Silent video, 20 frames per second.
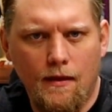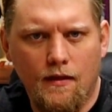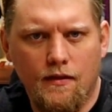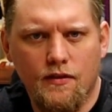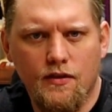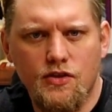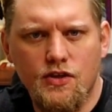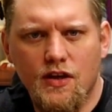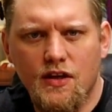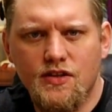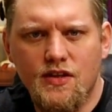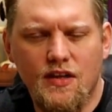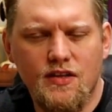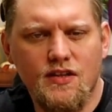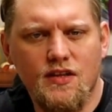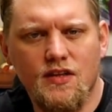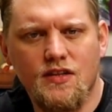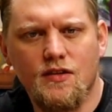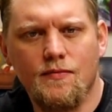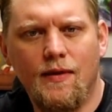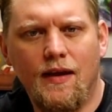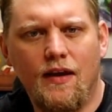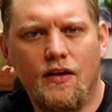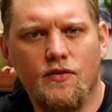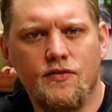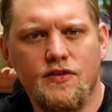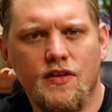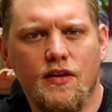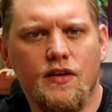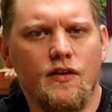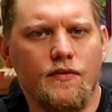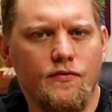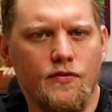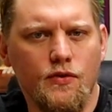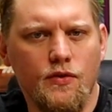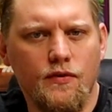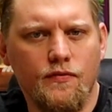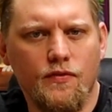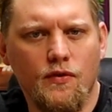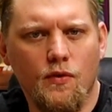the GHS system handles it in a
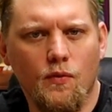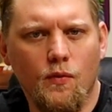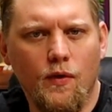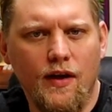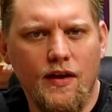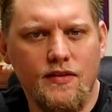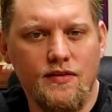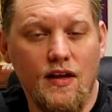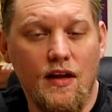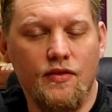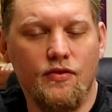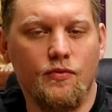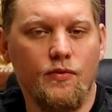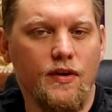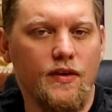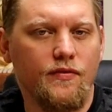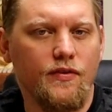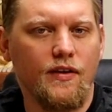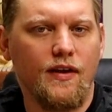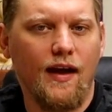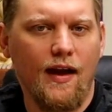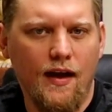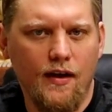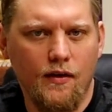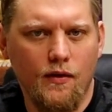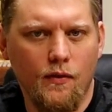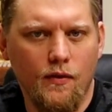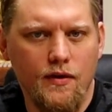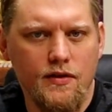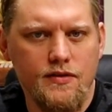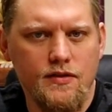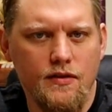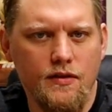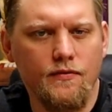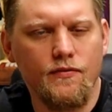few different ways, in 3 different categories.